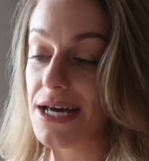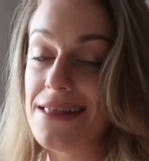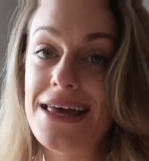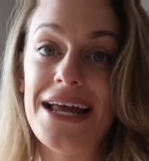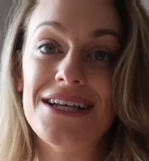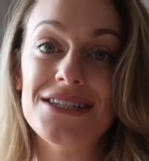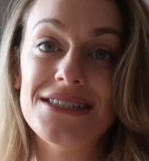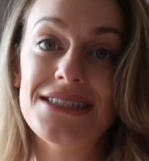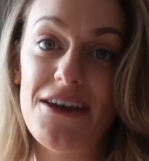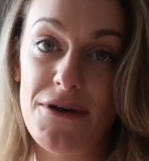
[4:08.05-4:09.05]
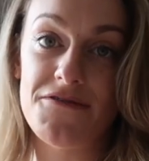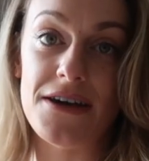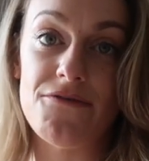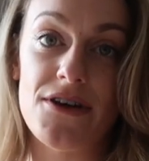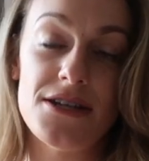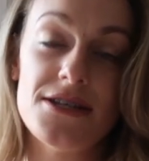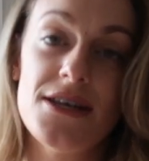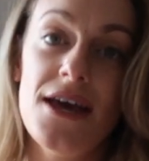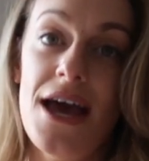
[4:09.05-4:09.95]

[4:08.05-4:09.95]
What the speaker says: and then save my favorites.